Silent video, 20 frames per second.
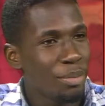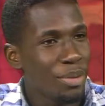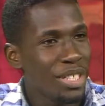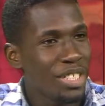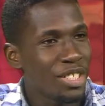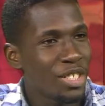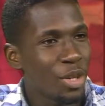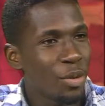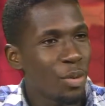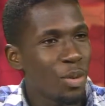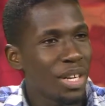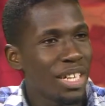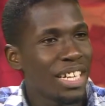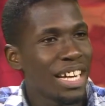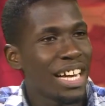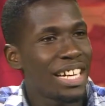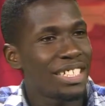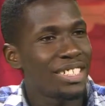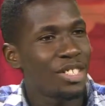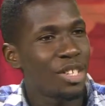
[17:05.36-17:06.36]
means or what it
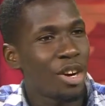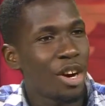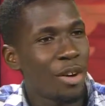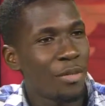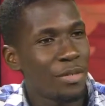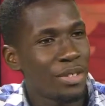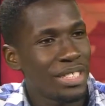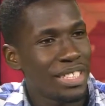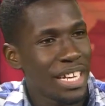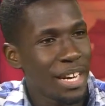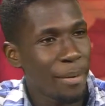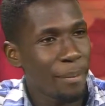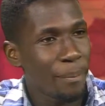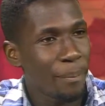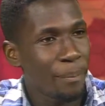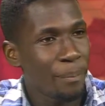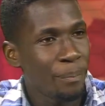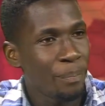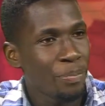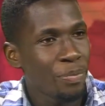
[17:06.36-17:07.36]
has to offer them,
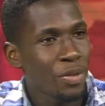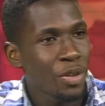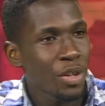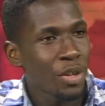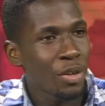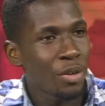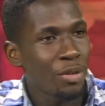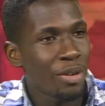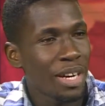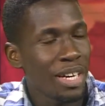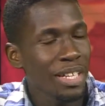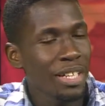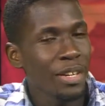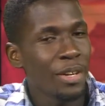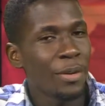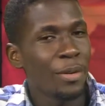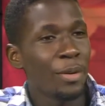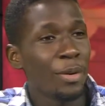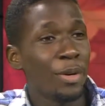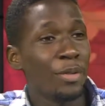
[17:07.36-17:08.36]
right?
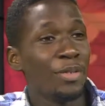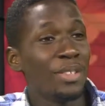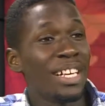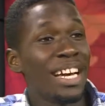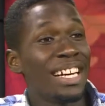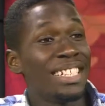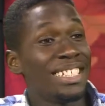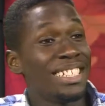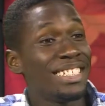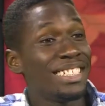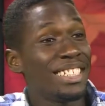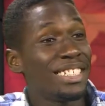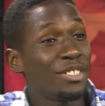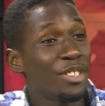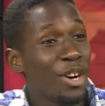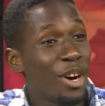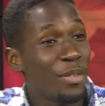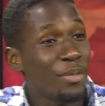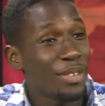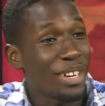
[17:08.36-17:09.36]
Or if it has anything to
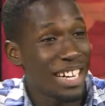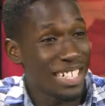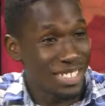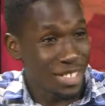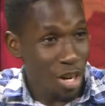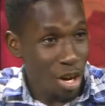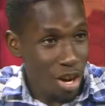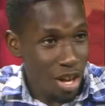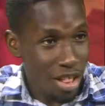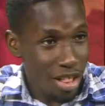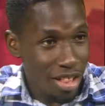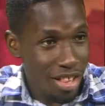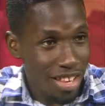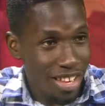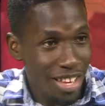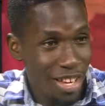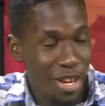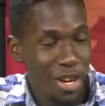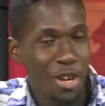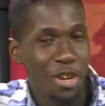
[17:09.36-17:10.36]
offer at all,
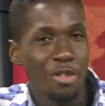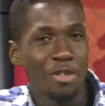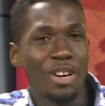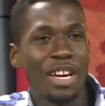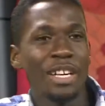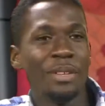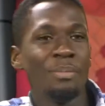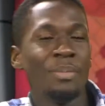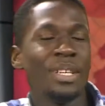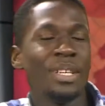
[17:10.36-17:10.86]
right?